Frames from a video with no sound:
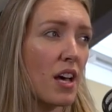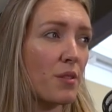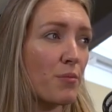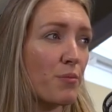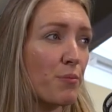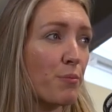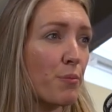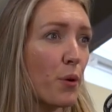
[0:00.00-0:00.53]
and
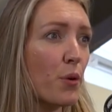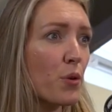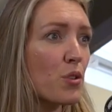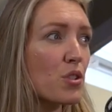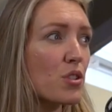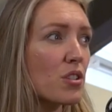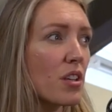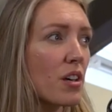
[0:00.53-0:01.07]

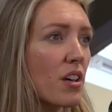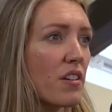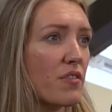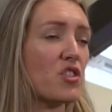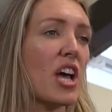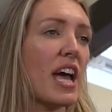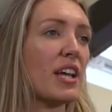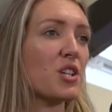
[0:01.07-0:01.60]
books that have
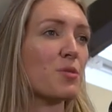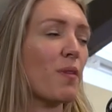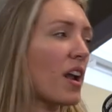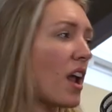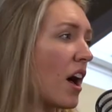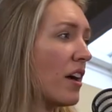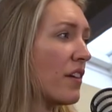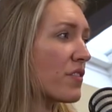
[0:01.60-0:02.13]
changed my
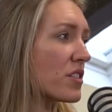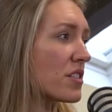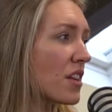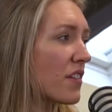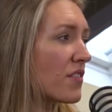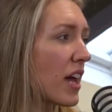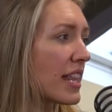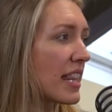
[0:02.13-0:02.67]
life and
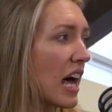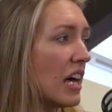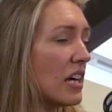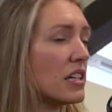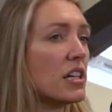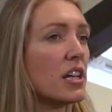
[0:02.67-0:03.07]
stuff like that.